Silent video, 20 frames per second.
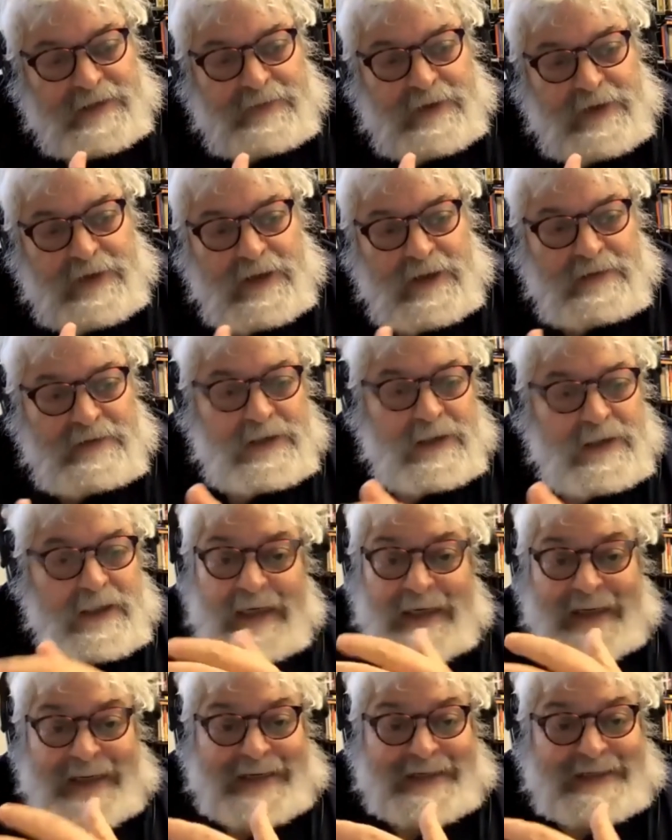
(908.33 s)
terms,
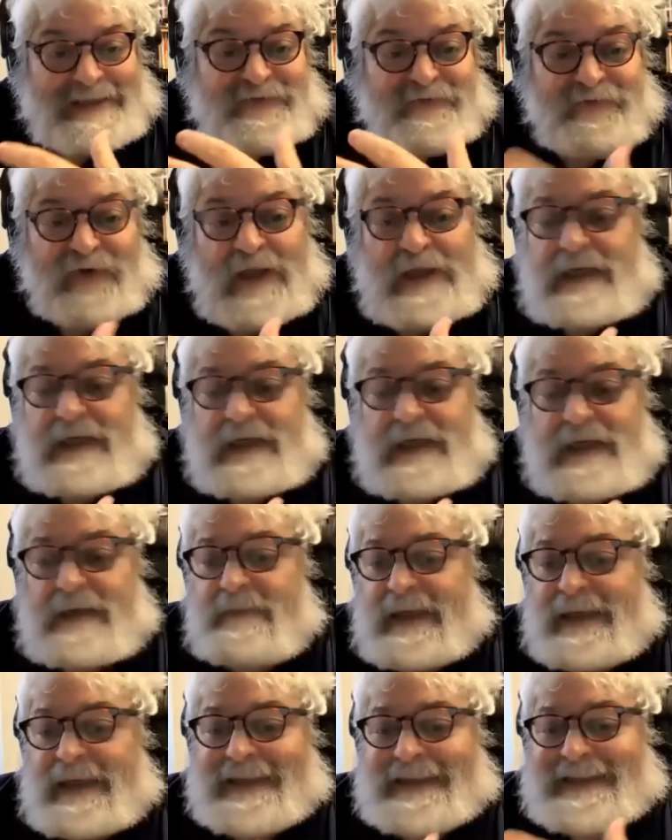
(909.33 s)
it's
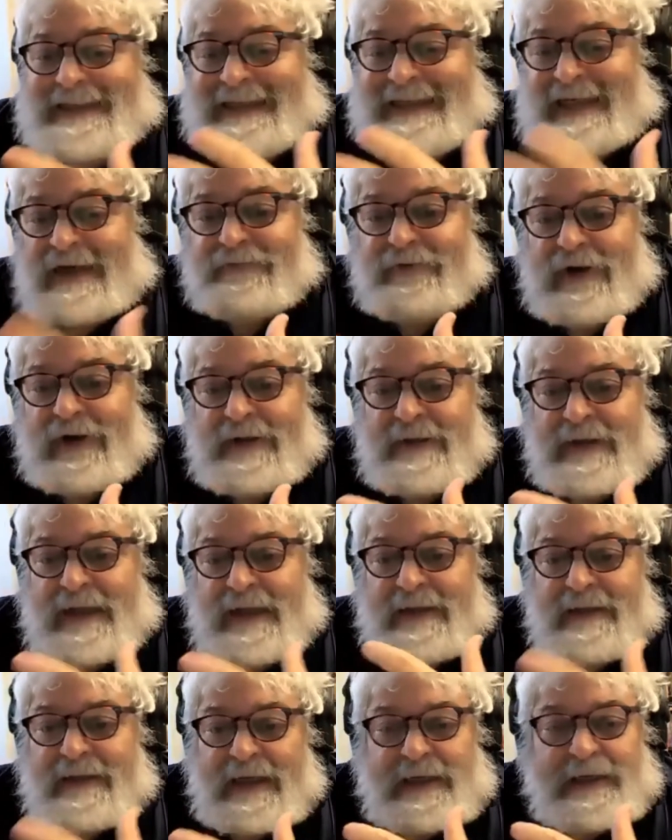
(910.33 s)
fundamentally different
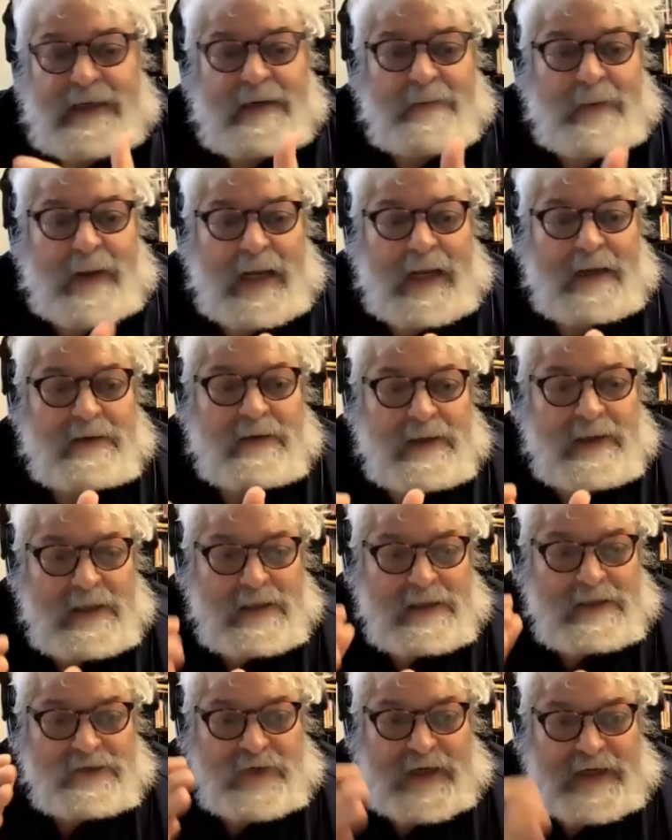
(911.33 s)
than thinking about
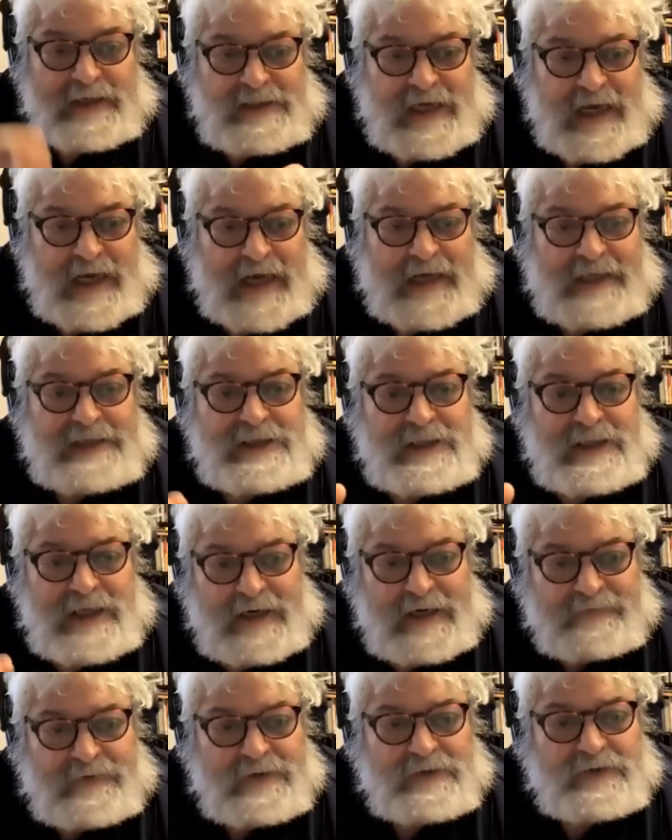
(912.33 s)
transaction
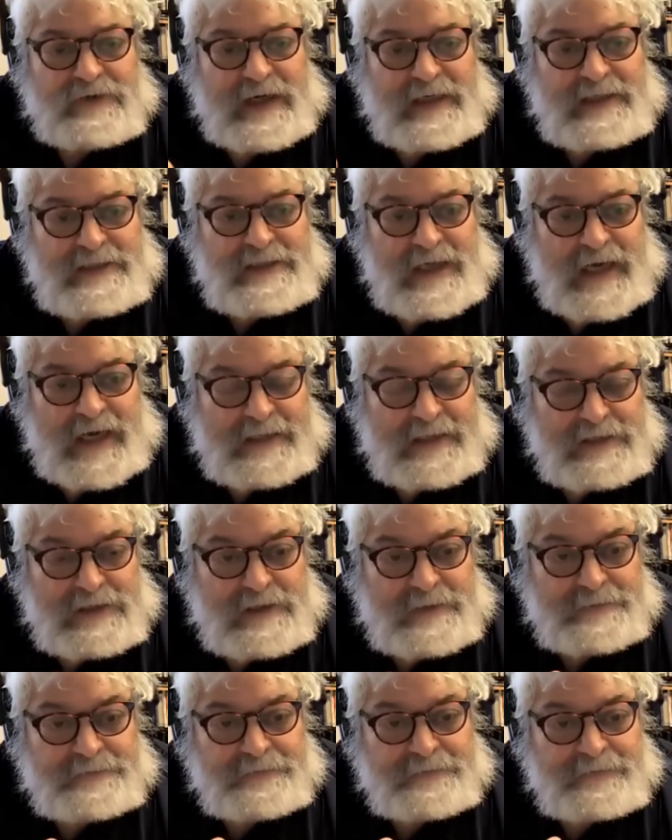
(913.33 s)
after transaction.
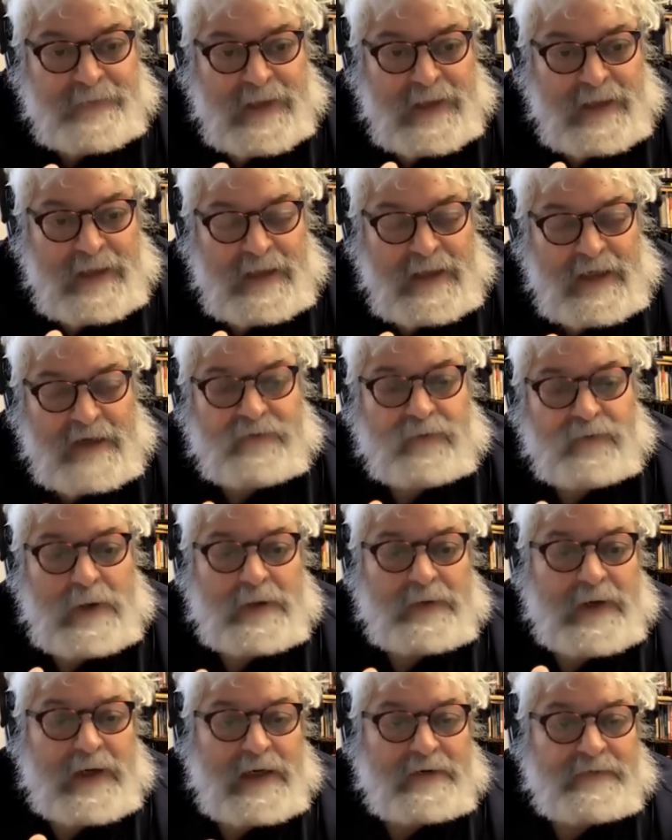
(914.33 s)
If
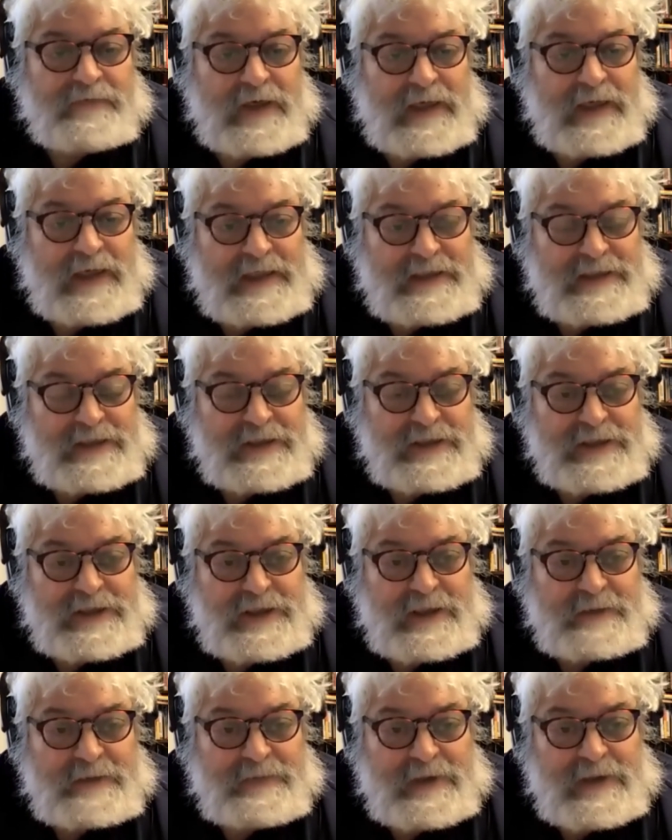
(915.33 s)
we're in a
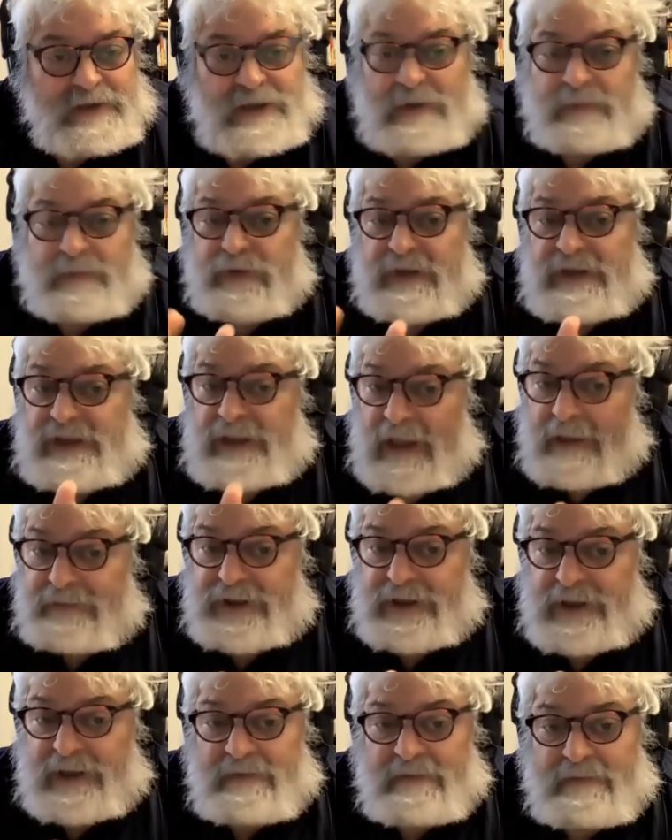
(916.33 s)
relationship, there's a
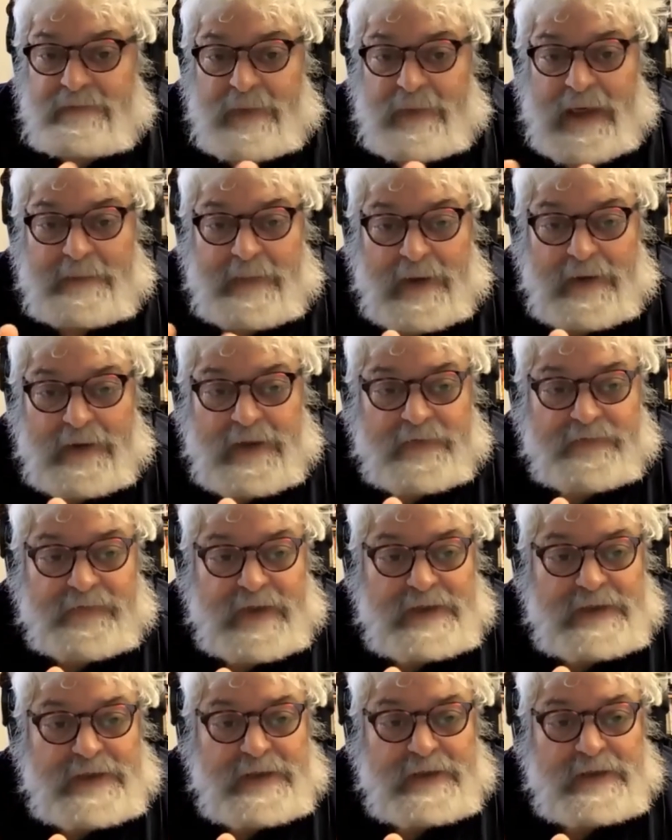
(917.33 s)
presumption by both of
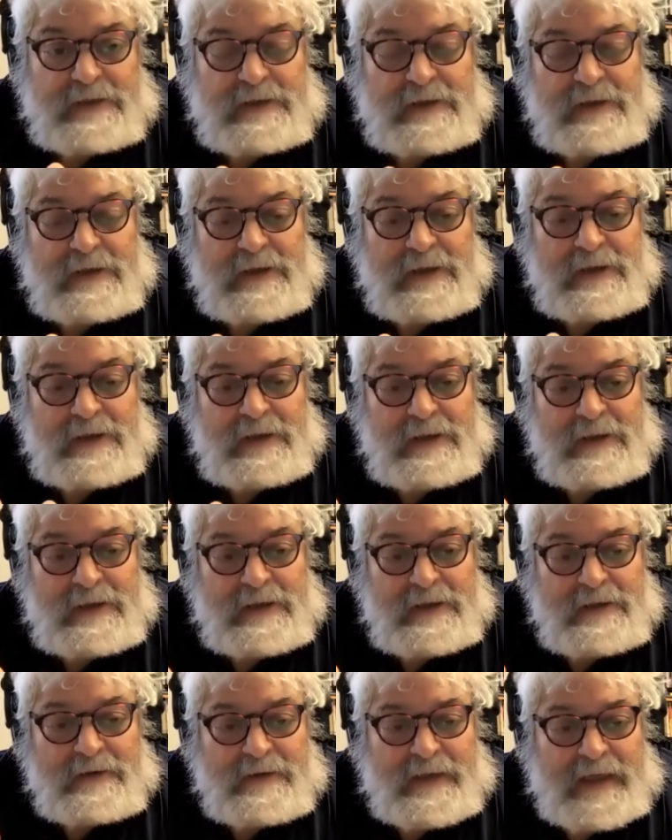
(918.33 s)
us
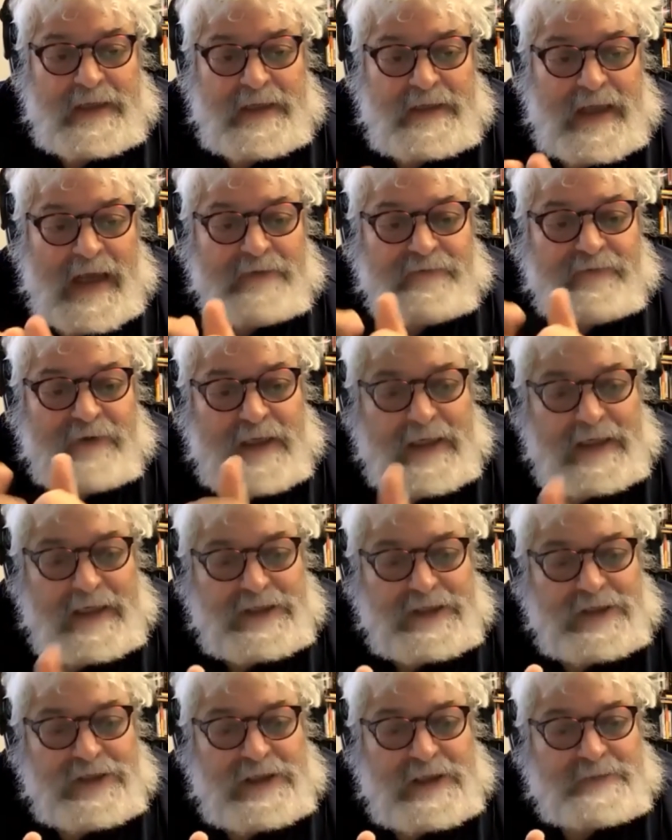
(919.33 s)
that that
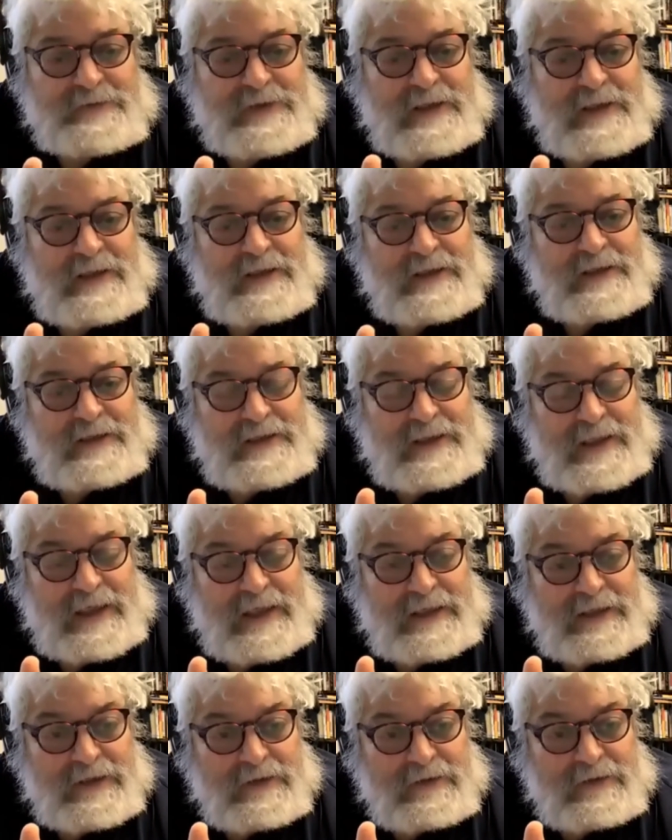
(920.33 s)
relationship's going to continue.